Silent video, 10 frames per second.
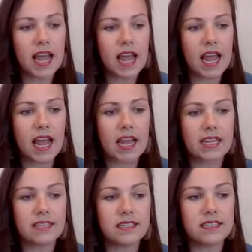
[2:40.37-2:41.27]

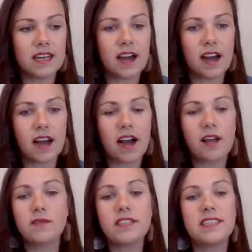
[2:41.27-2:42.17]
And I
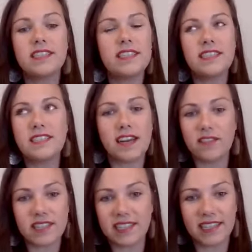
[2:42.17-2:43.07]
was
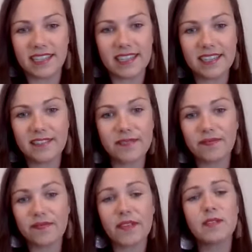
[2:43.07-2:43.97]
devastated.
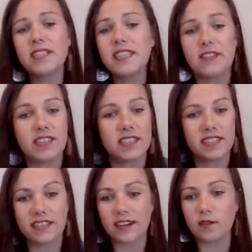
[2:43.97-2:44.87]
I was
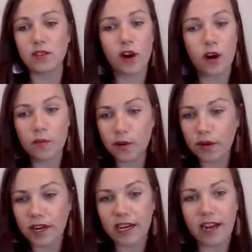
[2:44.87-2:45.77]
devastated. I was
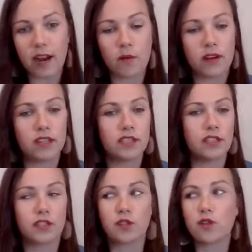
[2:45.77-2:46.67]
heartbroken. I wanted to
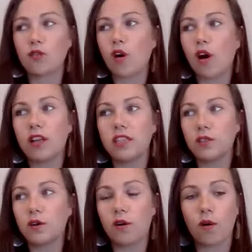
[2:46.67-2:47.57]
just crawl
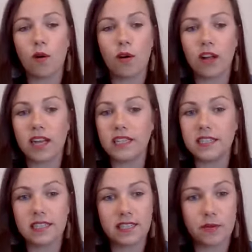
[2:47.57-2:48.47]
into a hole and
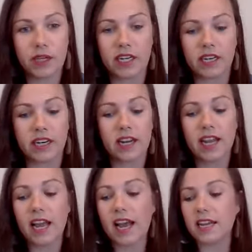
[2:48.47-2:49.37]
disappear
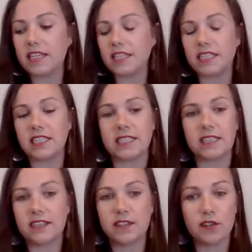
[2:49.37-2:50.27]
and just
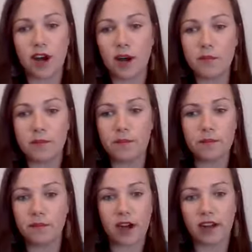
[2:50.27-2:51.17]
not
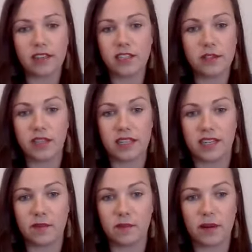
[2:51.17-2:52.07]
not do this
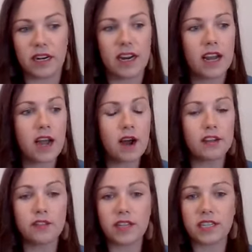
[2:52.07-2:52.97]
anymore. I
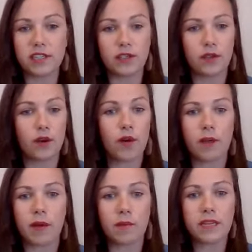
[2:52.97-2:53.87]
was ready to quit
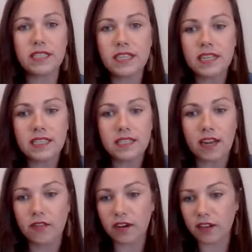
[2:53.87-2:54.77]
my business.
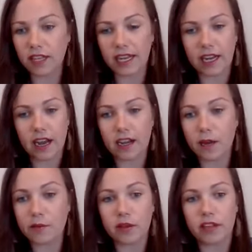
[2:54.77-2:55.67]
I felt like a
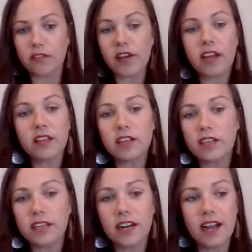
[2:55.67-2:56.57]
complete
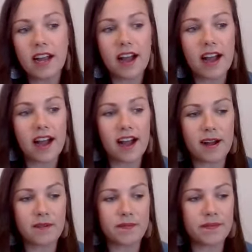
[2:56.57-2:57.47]
failure.
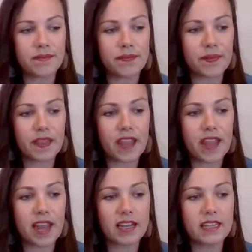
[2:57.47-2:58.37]
Um,
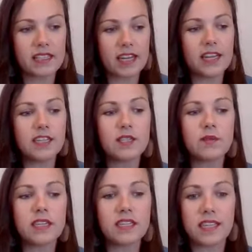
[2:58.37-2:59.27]
and I just
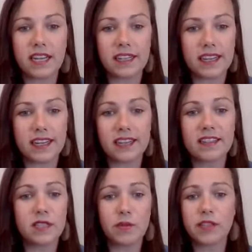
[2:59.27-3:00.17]
want to say, like,
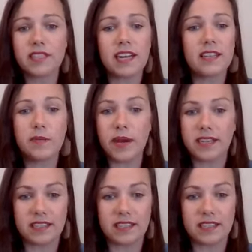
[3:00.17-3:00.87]
this person had the best